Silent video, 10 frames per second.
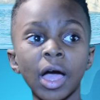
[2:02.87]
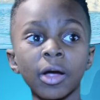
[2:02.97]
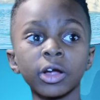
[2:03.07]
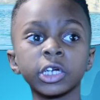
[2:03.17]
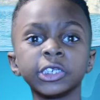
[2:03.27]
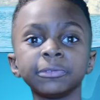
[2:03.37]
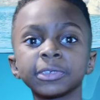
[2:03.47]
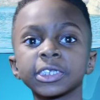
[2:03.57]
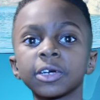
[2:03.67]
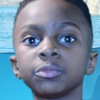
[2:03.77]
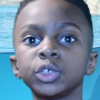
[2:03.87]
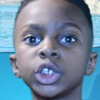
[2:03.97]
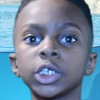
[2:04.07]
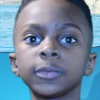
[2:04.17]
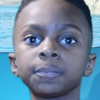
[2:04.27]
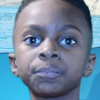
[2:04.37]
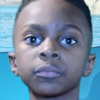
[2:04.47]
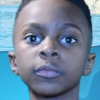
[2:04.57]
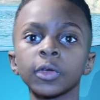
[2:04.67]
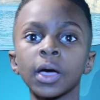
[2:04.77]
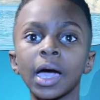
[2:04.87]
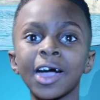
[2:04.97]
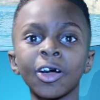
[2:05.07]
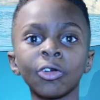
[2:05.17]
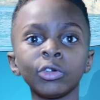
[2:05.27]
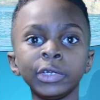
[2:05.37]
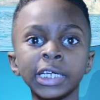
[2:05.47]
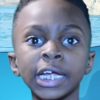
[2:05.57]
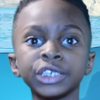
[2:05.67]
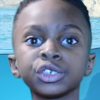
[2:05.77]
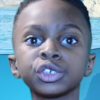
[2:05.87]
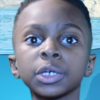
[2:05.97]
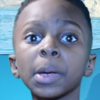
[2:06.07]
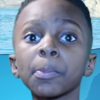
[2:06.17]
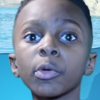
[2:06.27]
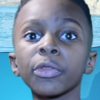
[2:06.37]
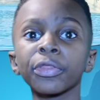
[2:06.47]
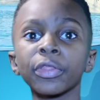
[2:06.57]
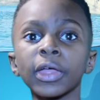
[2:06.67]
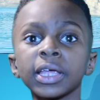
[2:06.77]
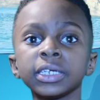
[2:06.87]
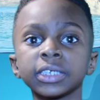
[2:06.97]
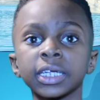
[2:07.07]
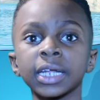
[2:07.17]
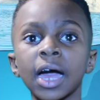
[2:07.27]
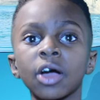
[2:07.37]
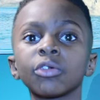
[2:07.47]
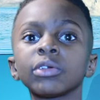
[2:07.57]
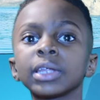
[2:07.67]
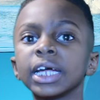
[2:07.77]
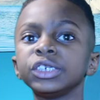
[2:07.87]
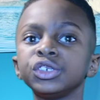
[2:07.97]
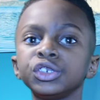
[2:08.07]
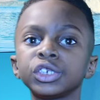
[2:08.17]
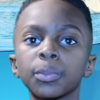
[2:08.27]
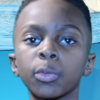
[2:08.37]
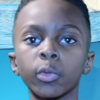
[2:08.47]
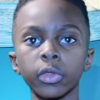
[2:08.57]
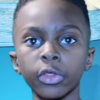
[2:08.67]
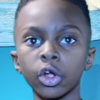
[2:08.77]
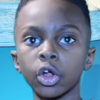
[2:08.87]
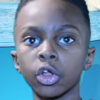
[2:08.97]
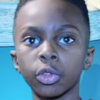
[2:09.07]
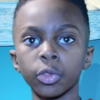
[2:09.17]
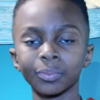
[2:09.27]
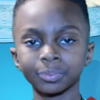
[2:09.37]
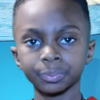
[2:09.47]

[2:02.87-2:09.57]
our consumption, our relationship with things, and our relationship with earth.